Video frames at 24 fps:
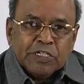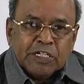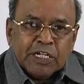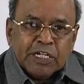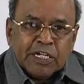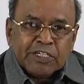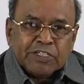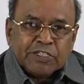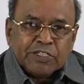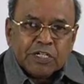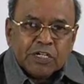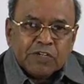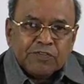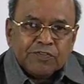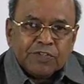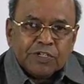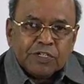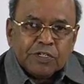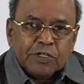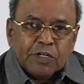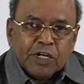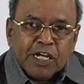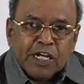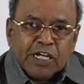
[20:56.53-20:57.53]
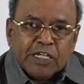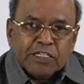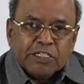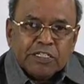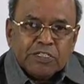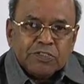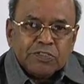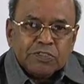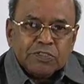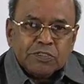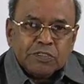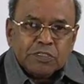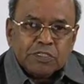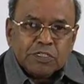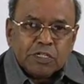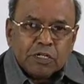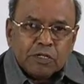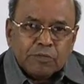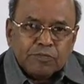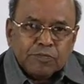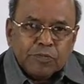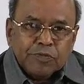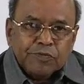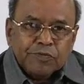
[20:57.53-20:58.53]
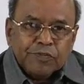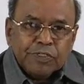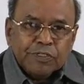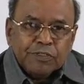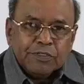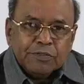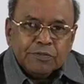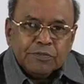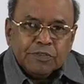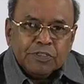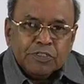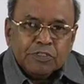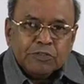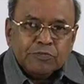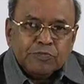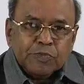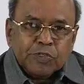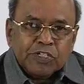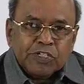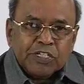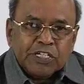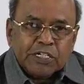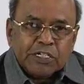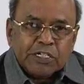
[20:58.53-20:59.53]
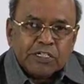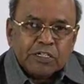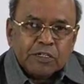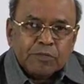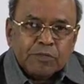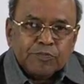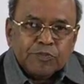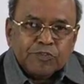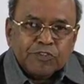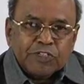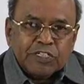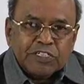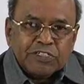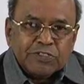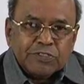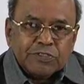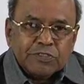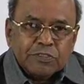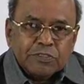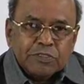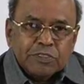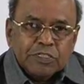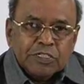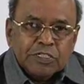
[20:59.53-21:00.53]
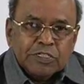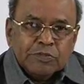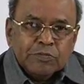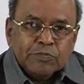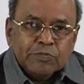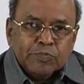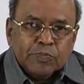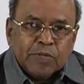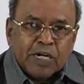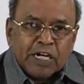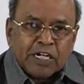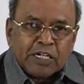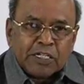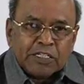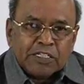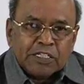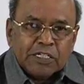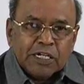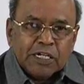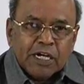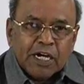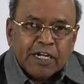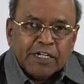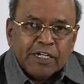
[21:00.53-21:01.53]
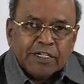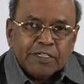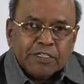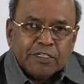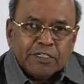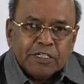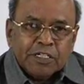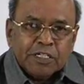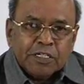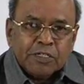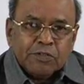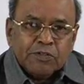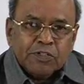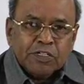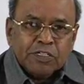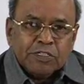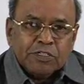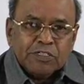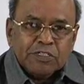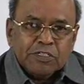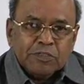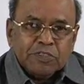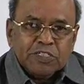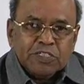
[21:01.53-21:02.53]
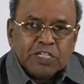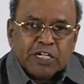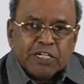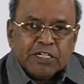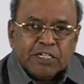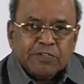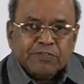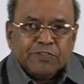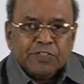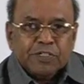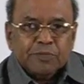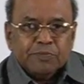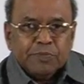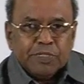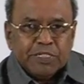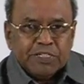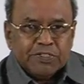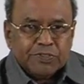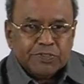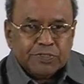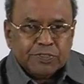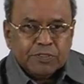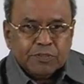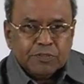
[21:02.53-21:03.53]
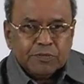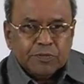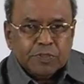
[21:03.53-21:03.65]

Next, after drawing this top view, you project upwards, mark the height equal to the side of the base,